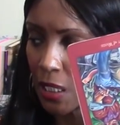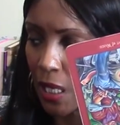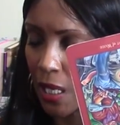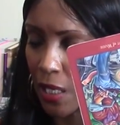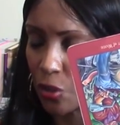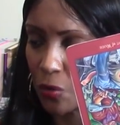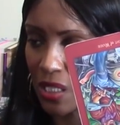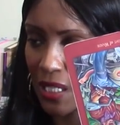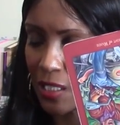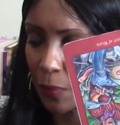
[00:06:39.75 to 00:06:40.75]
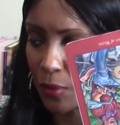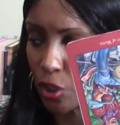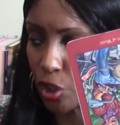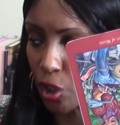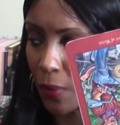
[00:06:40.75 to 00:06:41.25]
uh, you ceased
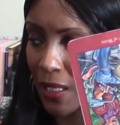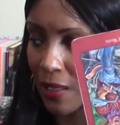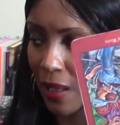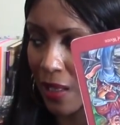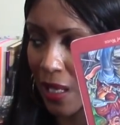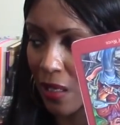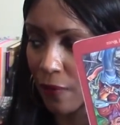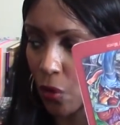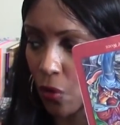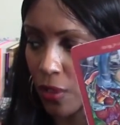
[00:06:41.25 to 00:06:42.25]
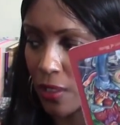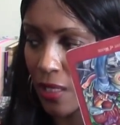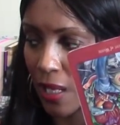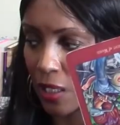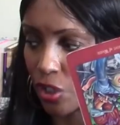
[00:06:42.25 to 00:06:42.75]
pursuing a King of Coins
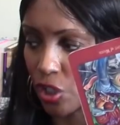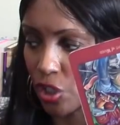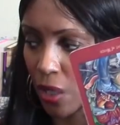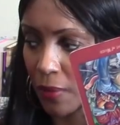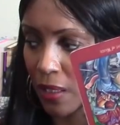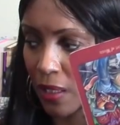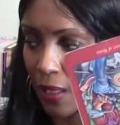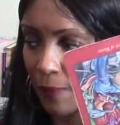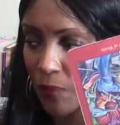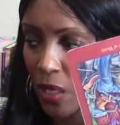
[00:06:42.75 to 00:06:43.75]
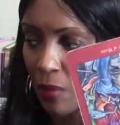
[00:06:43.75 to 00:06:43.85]
energy showing here.